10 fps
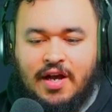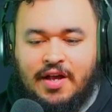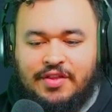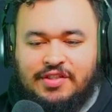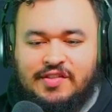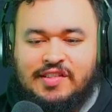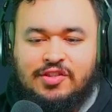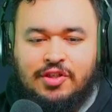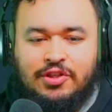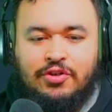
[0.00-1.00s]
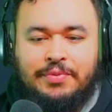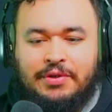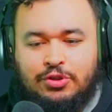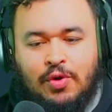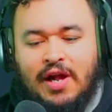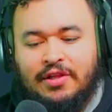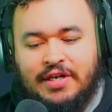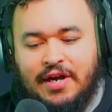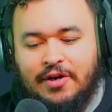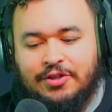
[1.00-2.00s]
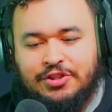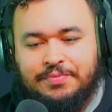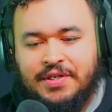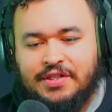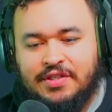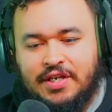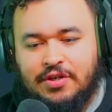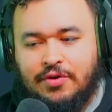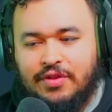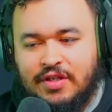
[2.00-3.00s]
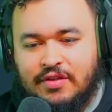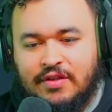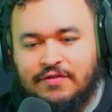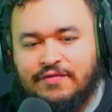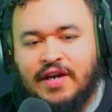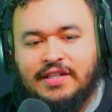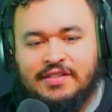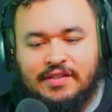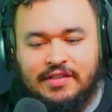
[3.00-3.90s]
This took a little bit of trial and error just because, the fights and the